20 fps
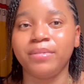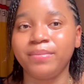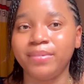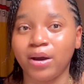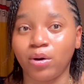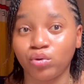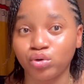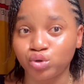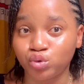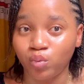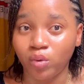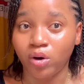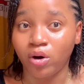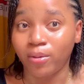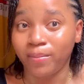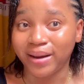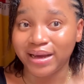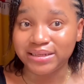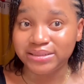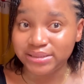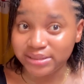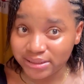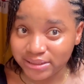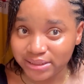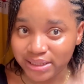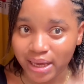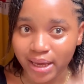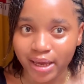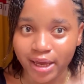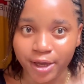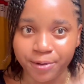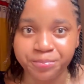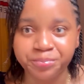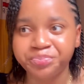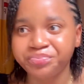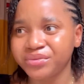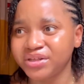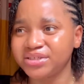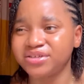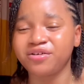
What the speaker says: maybe I want to wake up by 6 a.m.